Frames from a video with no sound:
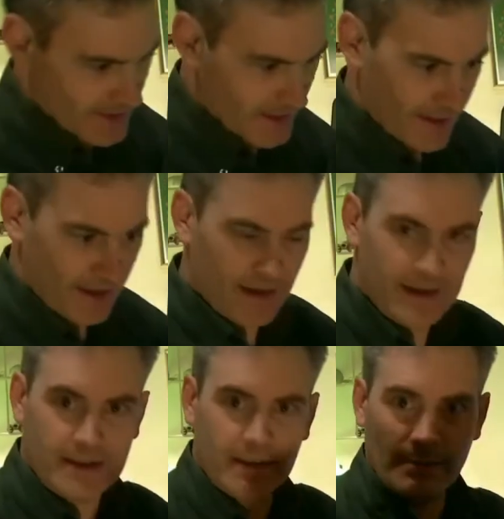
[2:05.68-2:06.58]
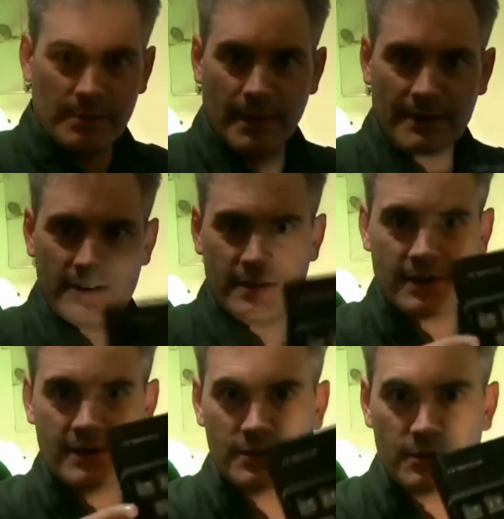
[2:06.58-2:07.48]
It's a little bit battered,
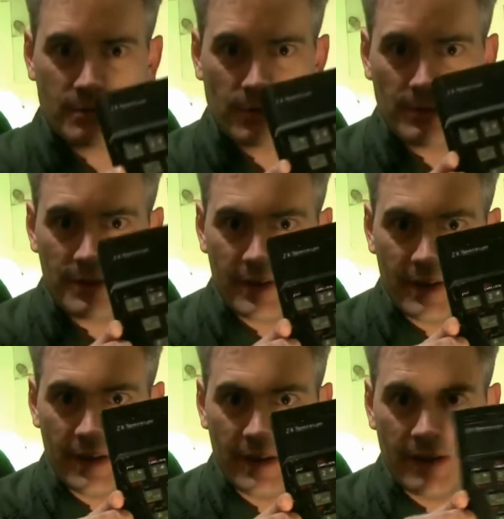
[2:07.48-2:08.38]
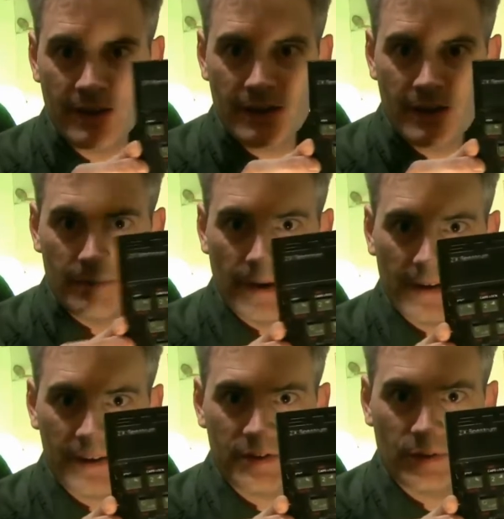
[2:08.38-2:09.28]
as you can probably see, but
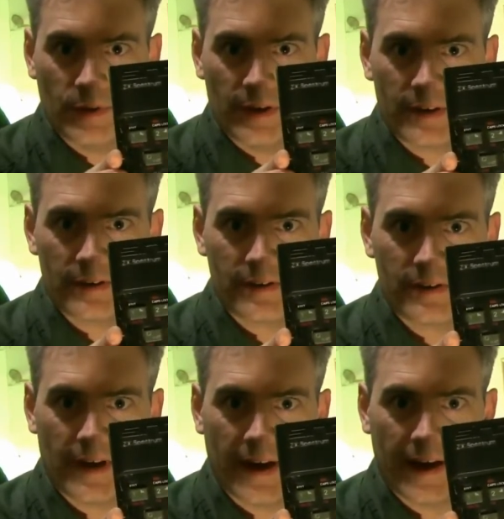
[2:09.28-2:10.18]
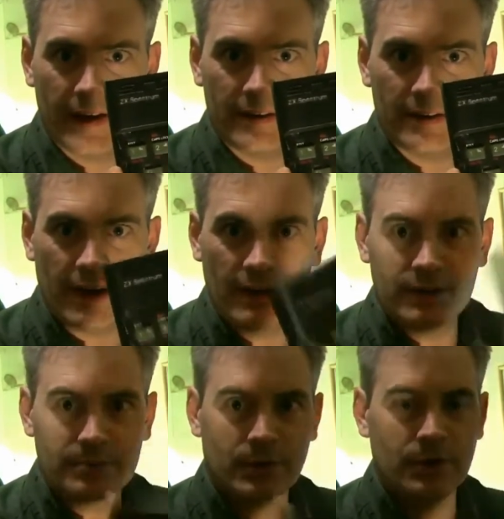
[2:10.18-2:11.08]
it still works. And I
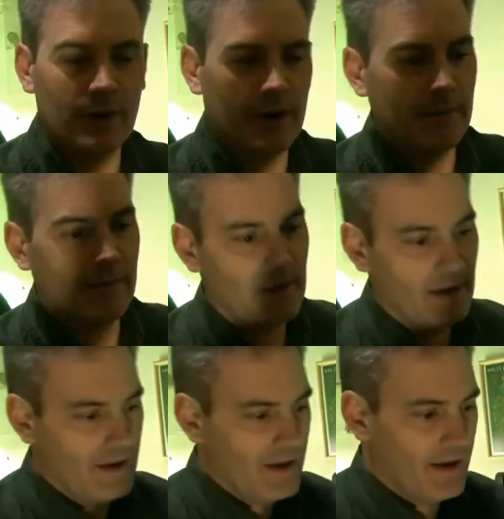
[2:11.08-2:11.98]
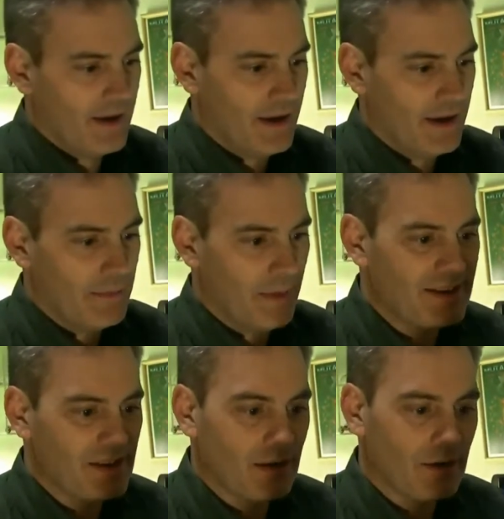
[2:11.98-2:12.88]
learned to program
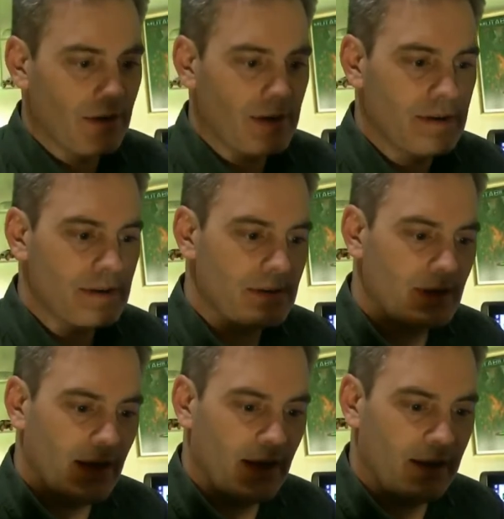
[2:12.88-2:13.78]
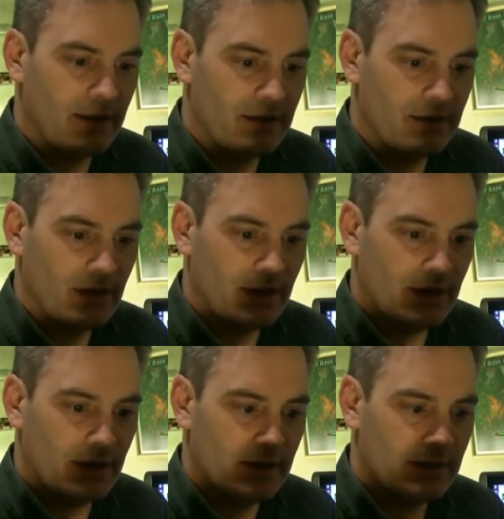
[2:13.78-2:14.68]
BASIC on this, and
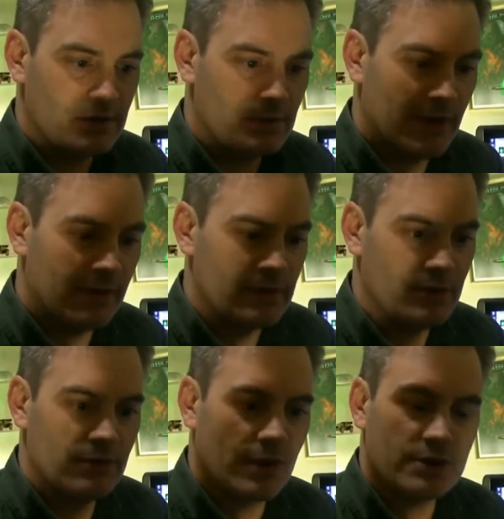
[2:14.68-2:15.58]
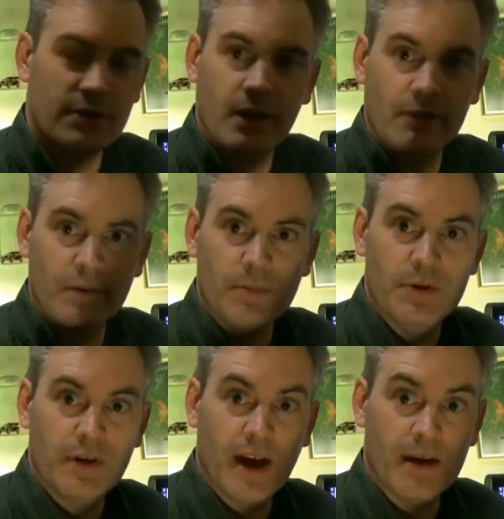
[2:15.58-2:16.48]
this is my first introduction to kind of
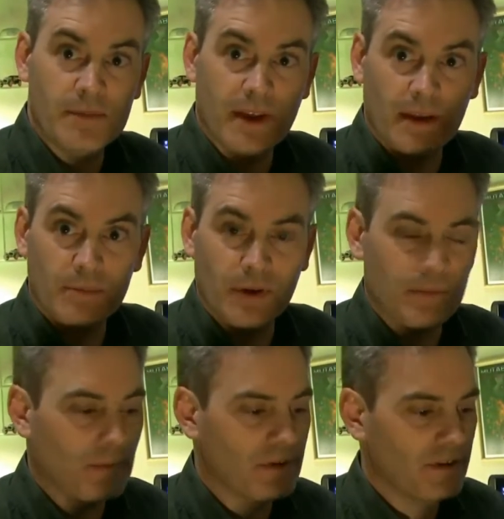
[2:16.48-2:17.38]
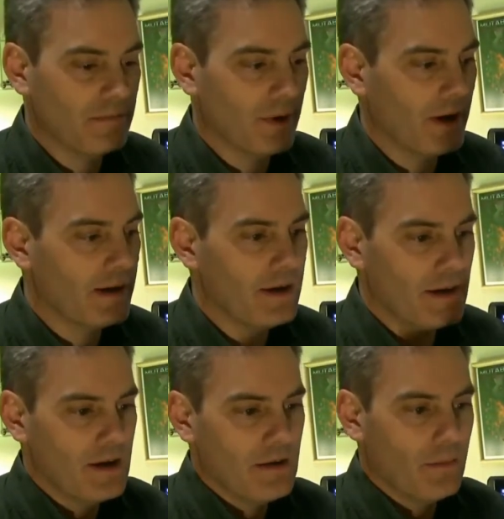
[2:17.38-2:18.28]
computer games. Now they're pretty primitive by
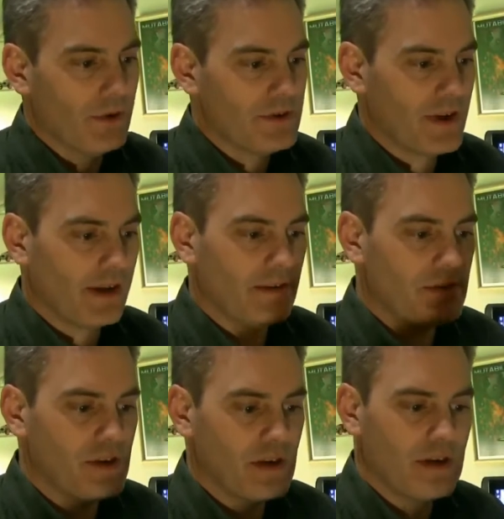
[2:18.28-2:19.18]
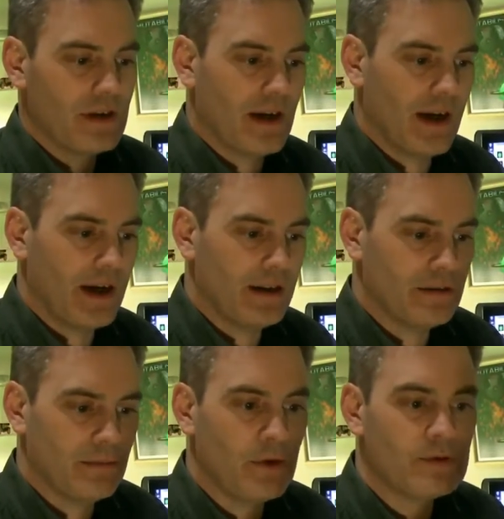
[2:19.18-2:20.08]
modern standards, and
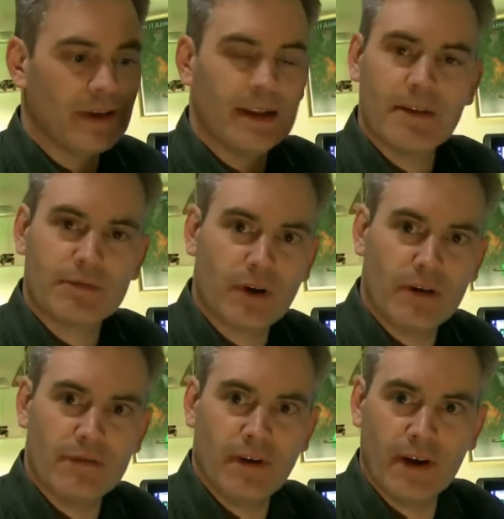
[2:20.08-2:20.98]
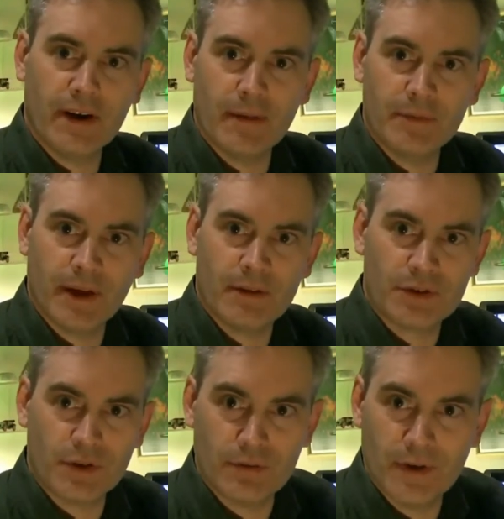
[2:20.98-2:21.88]
mostly left, right, fire, up, down,
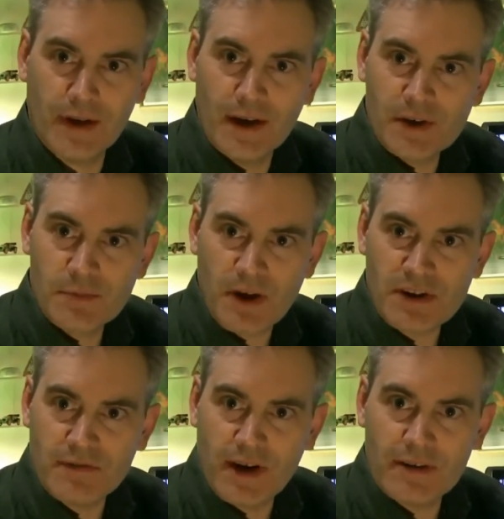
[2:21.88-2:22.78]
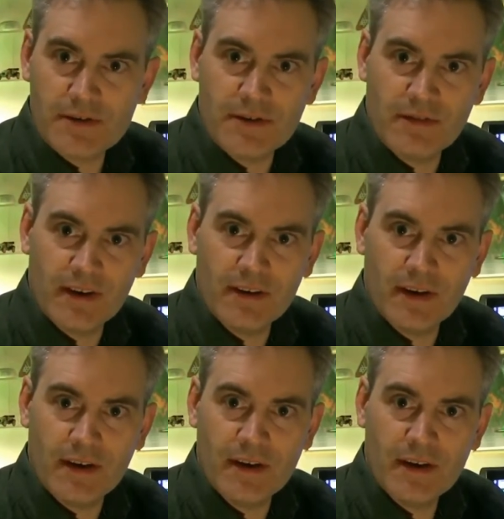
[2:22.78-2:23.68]
shoot, Space Invaders,
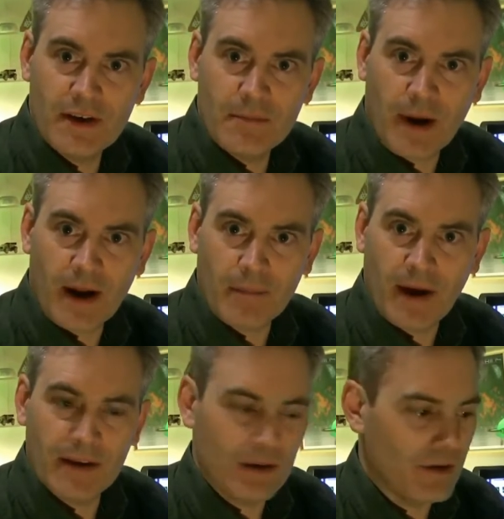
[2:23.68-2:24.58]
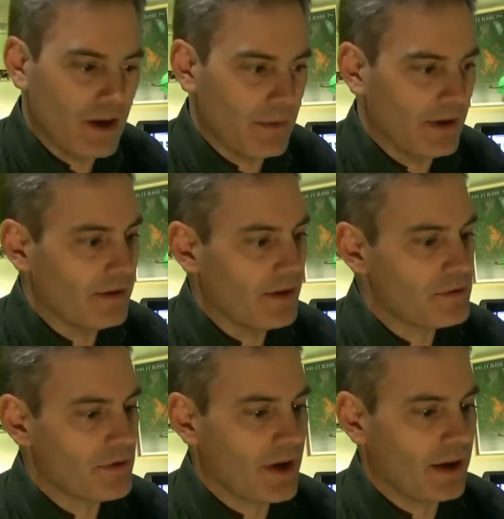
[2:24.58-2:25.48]
Defender, Pac-Man, you name it.
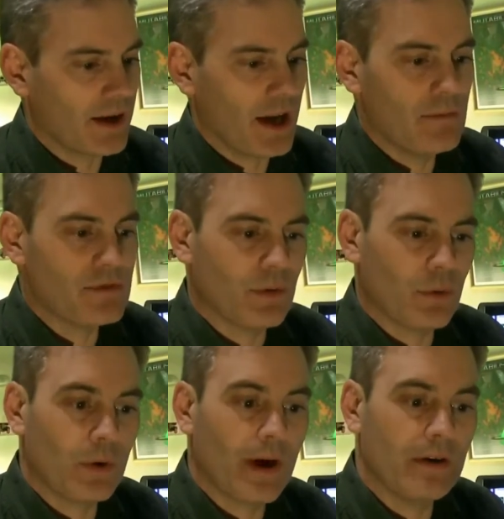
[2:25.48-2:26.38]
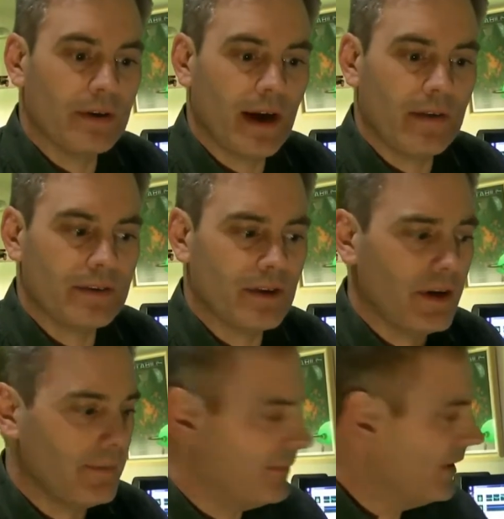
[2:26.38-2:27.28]
Those are the kind of games that were around at the
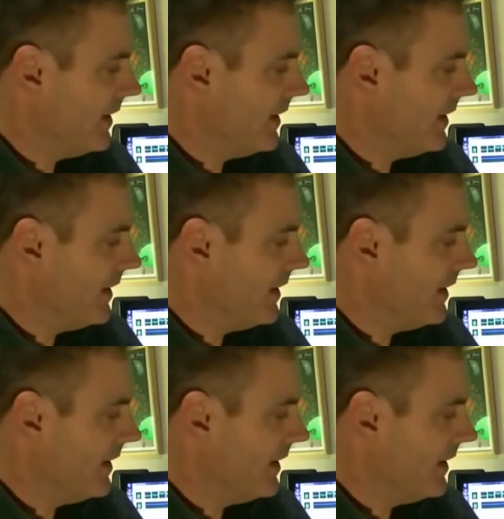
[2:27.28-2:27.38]
time.